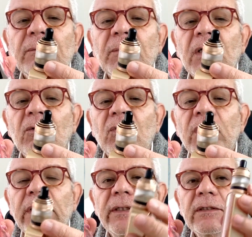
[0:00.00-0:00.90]
mAh
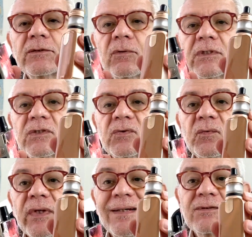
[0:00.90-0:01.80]
only. This one is
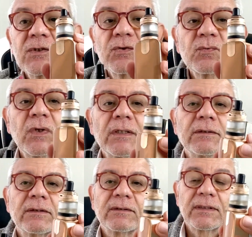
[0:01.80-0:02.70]

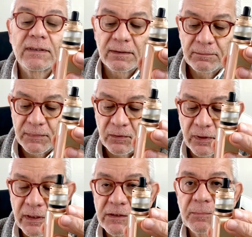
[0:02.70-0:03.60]
2200. You know,
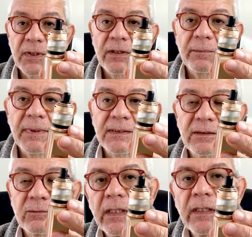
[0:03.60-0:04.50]
an Aspire
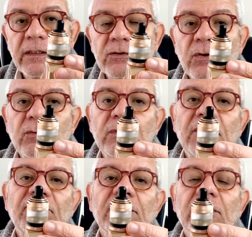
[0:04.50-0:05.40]
battery is going to
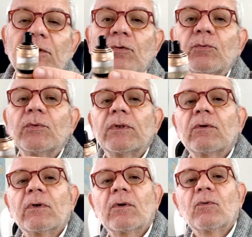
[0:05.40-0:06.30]
definitely do, you
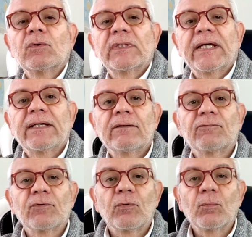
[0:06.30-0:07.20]
know, a whole day,
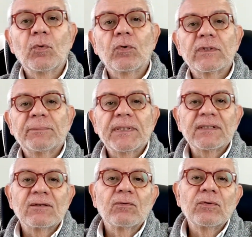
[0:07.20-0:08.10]
if not more,
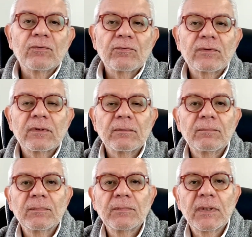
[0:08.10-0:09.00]
depending on your
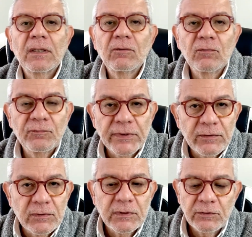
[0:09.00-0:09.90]
how
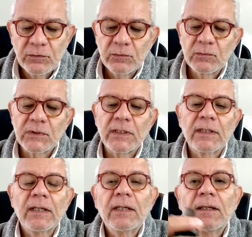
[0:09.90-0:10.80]
frequently you use it.
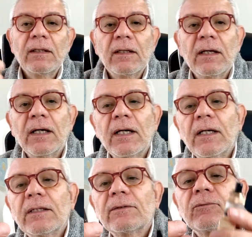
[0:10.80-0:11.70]

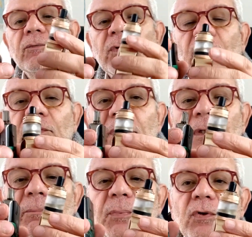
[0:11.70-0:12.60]
And we've got
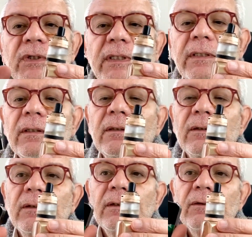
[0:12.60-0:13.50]
the pod in
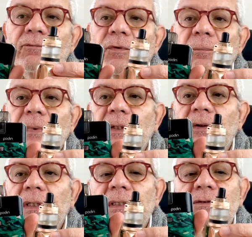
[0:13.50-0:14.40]
from
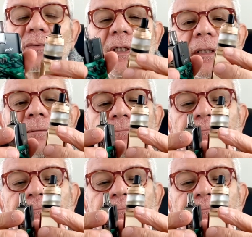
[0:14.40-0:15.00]
Innokin as well,